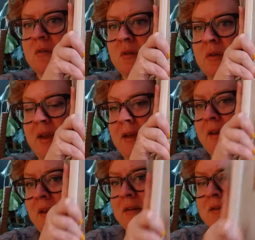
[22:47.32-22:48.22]
for that,
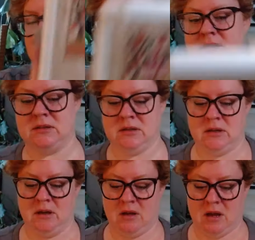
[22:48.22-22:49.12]
and
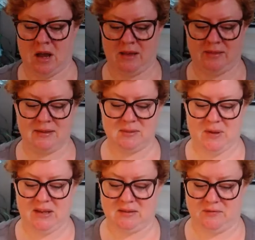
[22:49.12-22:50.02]
this
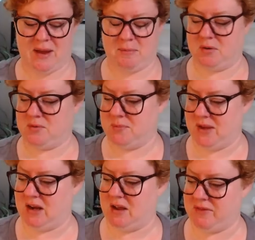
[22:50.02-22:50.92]
piece of fabric was
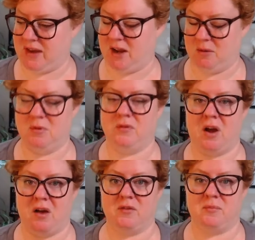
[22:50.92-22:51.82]
big enough that I could move it
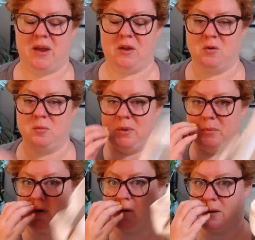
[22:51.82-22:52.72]
off of my hoop and
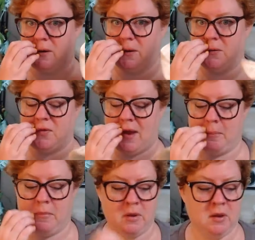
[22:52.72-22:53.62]
put it on a Q-snap,
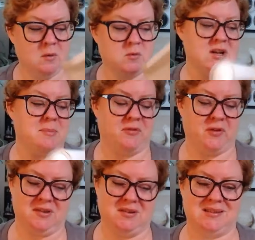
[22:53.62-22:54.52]
which I
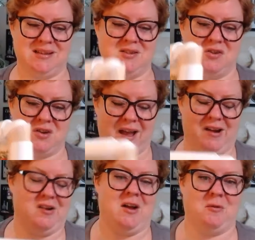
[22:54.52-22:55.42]
prefer because it's easier to
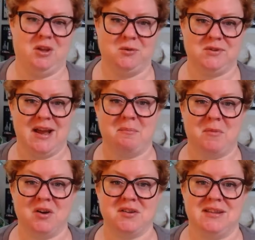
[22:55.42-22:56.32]
iron out Q-snap
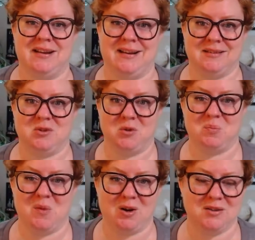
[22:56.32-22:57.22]
marks than it is hoop
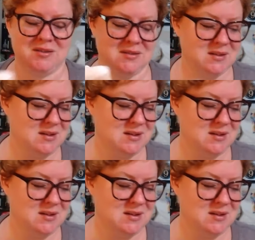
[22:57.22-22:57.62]
marks.